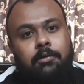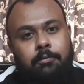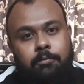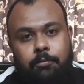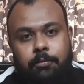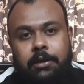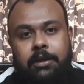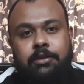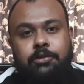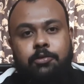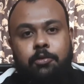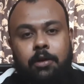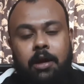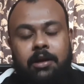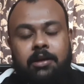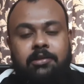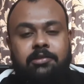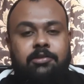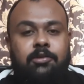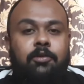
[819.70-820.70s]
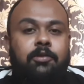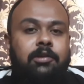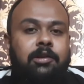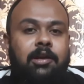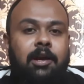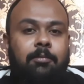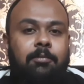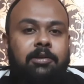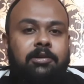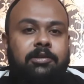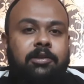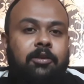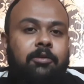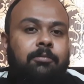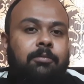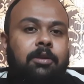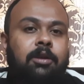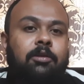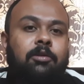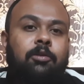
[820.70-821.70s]
please do let us know in the comments down
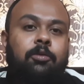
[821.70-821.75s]
below.